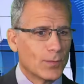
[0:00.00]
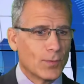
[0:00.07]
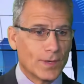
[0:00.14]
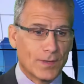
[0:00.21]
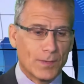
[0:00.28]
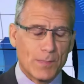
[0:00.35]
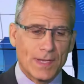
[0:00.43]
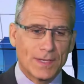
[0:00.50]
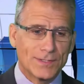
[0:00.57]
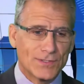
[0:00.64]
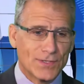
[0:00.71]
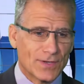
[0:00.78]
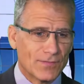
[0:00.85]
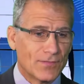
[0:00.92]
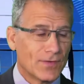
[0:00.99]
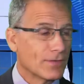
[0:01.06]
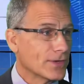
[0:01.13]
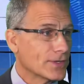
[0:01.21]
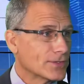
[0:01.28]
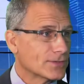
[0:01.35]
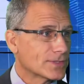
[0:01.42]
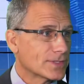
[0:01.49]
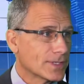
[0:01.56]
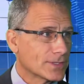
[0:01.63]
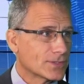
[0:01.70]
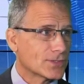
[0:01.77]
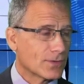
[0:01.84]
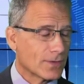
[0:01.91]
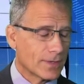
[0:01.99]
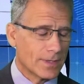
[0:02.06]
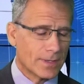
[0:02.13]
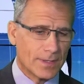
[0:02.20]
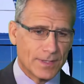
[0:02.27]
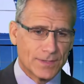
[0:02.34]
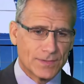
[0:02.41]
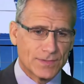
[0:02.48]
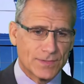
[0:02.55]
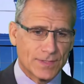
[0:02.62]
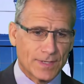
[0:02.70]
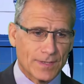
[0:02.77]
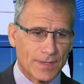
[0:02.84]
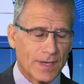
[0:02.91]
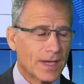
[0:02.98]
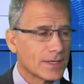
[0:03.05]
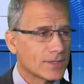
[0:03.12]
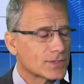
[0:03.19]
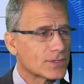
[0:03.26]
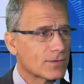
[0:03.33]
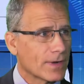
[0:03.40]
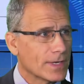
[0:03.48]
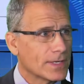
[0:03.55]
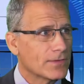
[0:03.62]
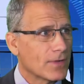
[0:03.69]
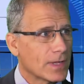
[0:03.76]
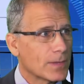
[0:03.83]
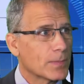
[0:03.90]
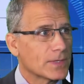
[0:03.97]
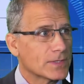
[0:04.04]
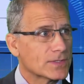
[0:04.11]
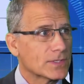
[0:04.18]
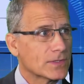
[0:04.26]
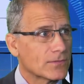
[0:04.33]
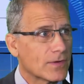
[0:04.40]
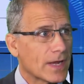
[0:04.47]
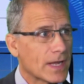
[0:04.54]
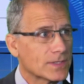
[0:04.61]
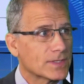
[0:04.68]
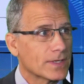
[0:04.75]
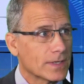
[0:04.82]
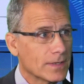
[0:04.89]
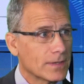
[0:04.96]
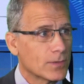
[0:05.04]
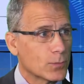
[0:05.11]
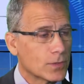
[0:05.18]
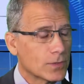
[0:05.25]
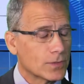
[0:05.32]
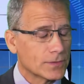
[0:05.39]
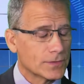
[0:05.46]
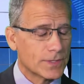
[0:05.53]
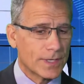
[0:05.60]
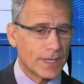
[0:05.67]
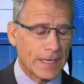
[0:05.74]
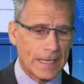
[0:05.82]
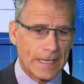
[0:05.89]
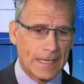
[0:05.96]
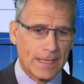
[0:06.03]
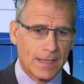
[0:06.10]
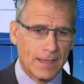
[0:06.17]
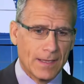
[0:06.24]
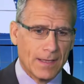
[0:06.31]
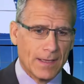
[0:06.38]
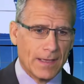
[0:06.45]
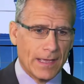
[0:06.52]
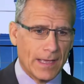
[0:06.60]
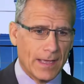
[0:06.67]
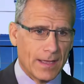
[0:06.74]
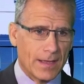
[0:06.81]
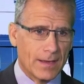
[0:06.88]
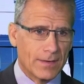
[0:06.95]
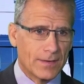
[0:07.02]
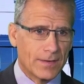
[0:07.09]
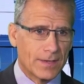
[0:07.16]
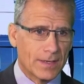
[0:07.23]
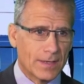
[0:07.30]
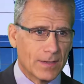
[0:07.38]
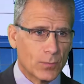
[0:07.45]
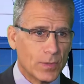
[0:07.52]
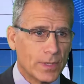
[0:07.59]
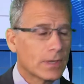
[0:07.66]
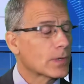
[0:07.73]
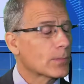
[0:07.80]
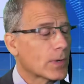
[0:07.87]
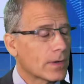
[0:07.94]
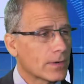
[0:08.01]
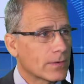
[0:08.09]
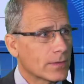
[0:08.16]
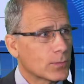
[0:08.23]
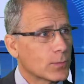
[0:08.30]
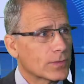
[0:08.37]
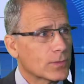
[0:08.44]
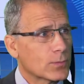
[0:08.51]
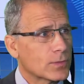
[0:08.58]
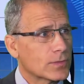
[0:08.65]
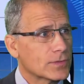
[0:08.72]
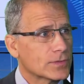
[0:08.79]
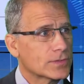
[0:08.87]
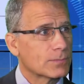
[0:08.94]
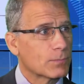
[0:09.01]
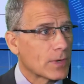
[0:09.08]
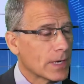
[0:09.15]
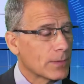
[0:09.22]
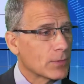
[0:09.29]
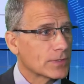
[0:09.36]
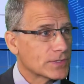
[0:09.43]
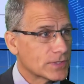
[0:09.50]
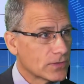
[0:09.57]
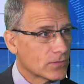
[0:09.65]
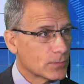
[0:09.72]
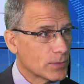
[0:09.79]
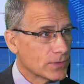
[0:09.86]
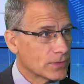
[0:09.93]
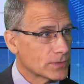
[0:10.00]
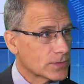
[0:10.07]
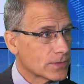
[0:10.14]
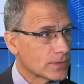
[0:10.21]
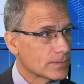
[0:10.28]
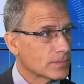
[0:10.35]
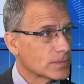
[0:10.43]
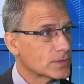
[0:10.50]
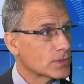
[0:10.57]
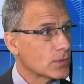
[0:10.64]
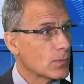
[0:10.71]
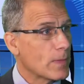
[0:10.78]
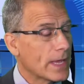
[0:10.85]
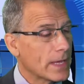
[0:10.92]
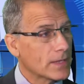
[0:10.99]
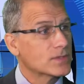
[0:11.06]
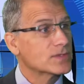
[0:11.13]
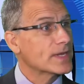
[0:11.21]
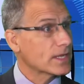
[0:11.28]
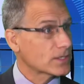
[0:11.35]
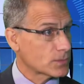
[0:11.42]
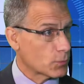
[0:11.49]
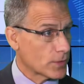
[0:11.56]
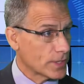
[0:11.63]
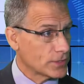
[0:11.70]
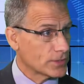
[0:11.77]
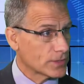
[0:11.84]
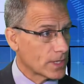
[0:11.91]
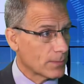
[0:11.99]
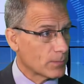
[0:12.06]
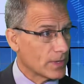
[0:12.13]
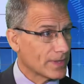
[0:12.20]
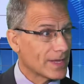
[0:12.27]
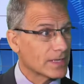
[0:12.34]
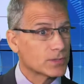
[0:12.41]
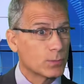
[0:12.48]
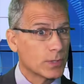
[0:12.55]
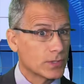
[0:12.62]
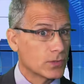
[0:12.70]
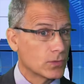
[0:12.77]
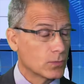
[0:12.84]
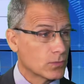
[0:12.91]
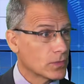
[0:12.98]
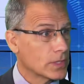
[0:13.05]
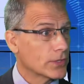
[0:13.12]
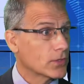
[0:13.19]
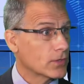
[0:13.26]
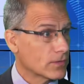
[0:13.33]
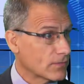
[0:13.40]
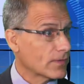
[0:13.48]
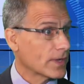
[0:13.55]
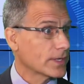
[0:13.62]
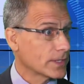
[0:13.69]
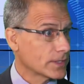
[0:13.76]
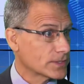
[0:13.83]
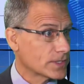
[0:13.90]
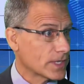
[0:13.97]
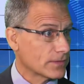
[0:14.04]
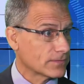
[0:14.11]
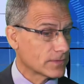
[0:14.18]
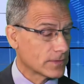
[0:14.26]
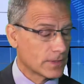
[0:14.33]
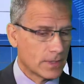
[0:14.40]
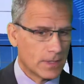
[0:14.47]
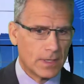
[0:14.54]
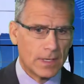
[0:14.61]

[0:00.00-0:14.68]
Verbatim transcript: Well, Mag's a very interesting story. It's uh, the highest grade developing silver asset in the world today. And uh, we are partnered with the world's primary silver producer, so MAG is an exploration company. That's what we do. We're really good at finding stuff. Mm.